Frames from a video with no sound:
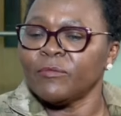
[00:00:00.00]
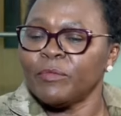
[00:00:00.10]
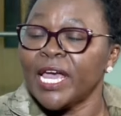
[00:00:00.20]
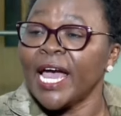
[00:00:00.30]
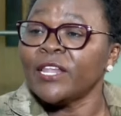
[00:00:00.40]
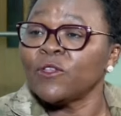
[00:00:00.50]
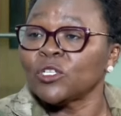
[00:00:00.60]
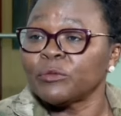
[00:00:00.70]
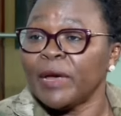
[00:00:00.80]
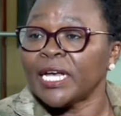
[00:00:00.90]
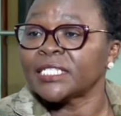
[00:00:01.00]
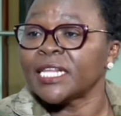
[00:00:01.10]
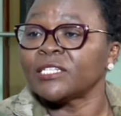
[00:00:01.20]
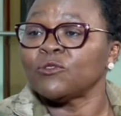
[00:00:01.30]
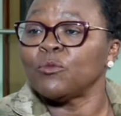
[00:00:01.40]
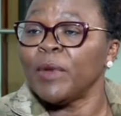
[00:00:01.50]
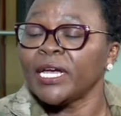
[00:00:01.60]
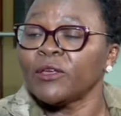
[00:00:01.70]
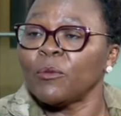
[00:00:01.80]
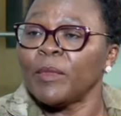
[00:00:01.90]
behind those banks that you
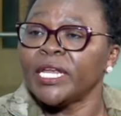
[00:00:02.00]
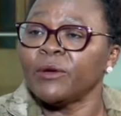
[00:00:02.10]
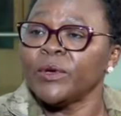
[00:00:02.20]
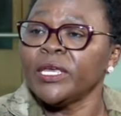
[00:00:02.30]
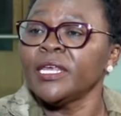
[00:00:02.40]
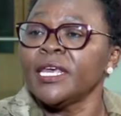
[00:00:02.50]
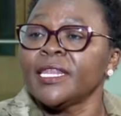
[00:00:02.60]
bank your money with,